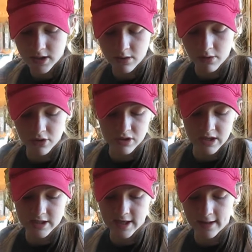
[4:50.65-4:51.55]
And then we also need
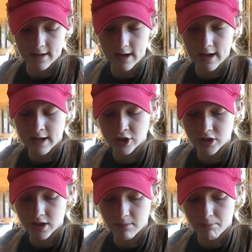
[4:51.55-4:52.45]
to sand the
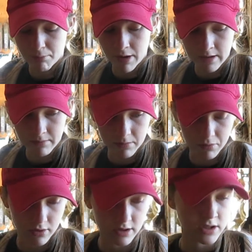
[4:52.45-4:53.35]
edges at the bottom of the
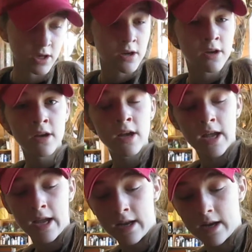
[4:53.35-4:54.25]
boards.
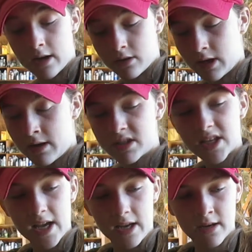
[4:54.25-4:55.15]
And in a
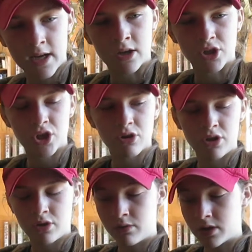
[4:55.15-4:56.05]
second, I'll show
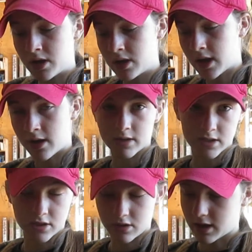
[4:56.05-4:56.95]
you how this
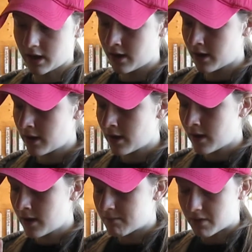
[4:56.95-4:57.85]
is looking.
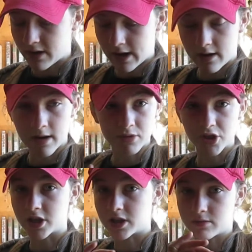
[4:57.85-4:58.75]
But right now, I'm just
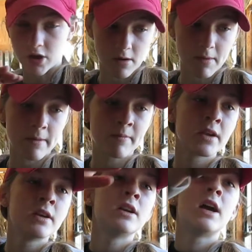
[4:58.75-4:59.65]
going to talk about it.